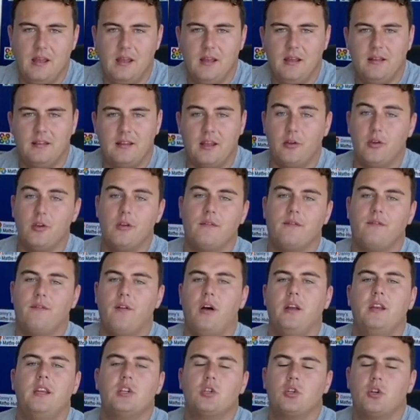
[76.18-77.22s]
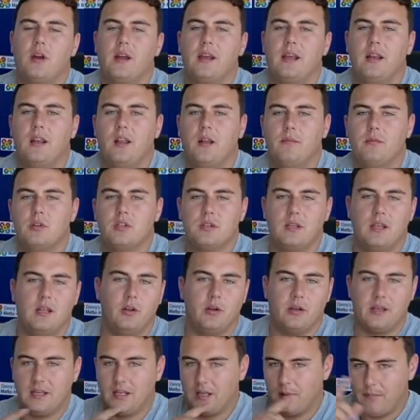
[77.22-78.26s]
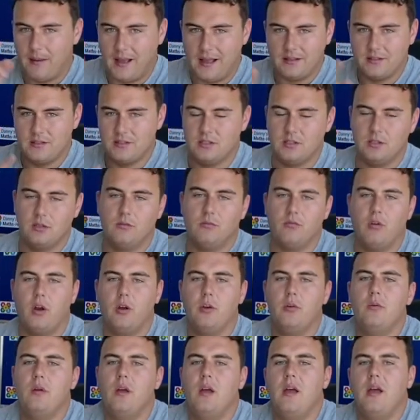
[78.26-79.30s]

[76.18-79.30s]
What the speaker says: Now you can find these triangular numbers looking at the patterns in the row